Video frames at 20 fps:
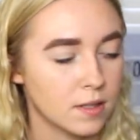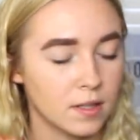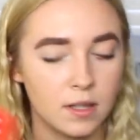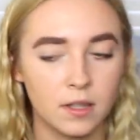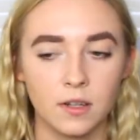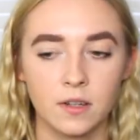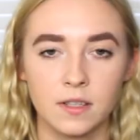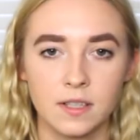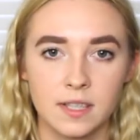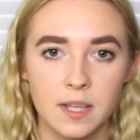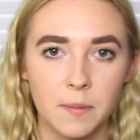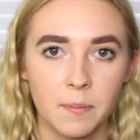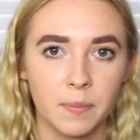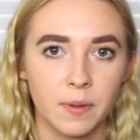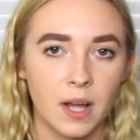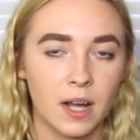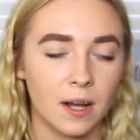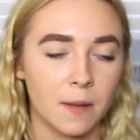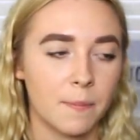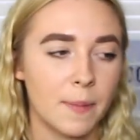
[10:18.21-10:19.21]
little
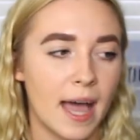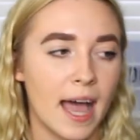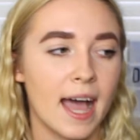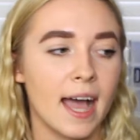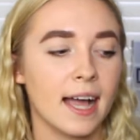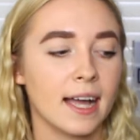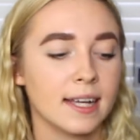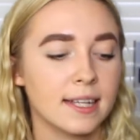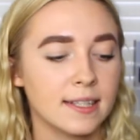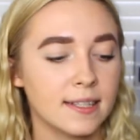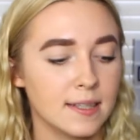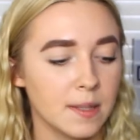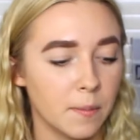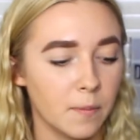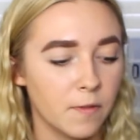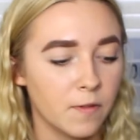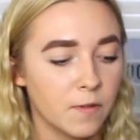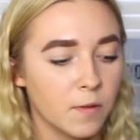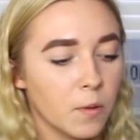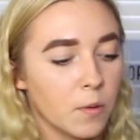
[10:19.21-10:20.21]
Ziploc bags,
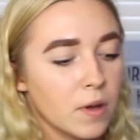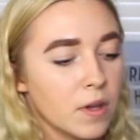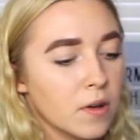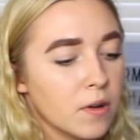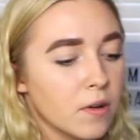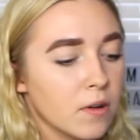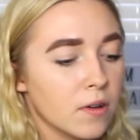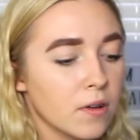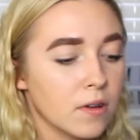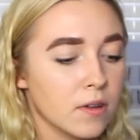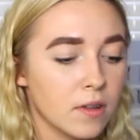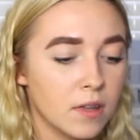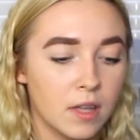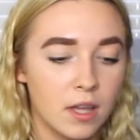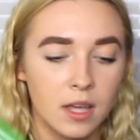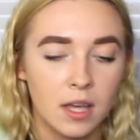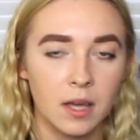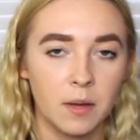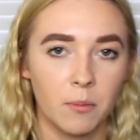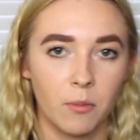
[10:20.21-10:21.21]
some foil,
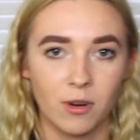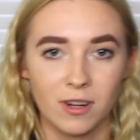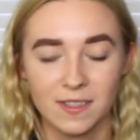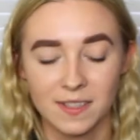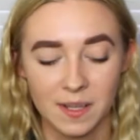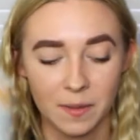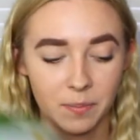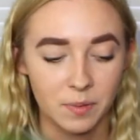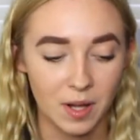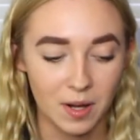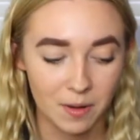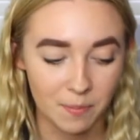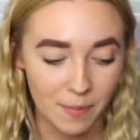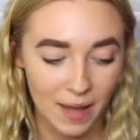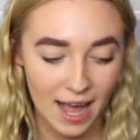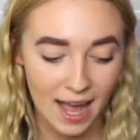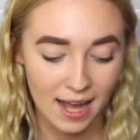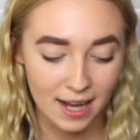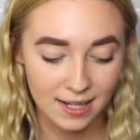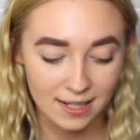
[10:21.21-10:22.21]
more Ziploc
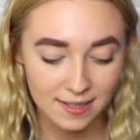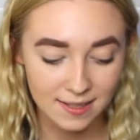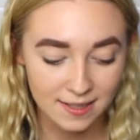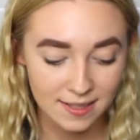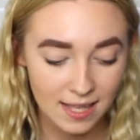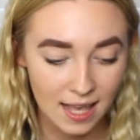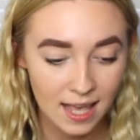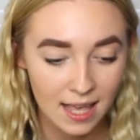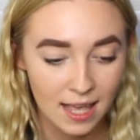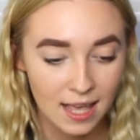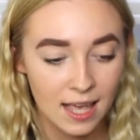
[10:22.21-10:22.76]
bags,